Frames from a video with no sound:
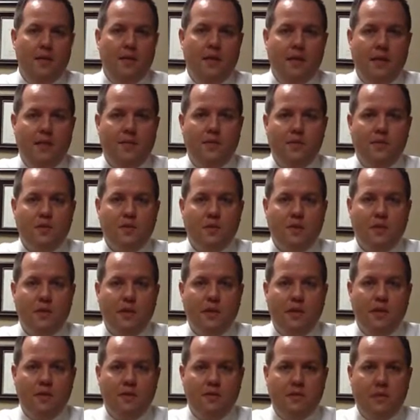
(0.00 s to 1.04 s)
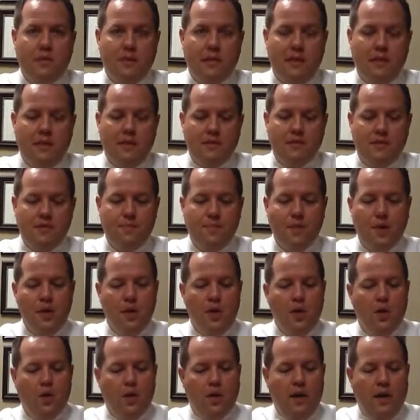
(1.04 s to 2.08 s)
the difference between those things.
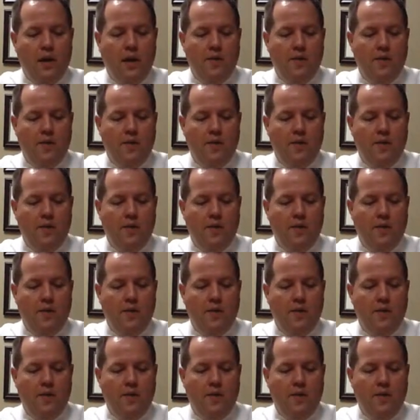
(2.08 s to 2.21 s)
What I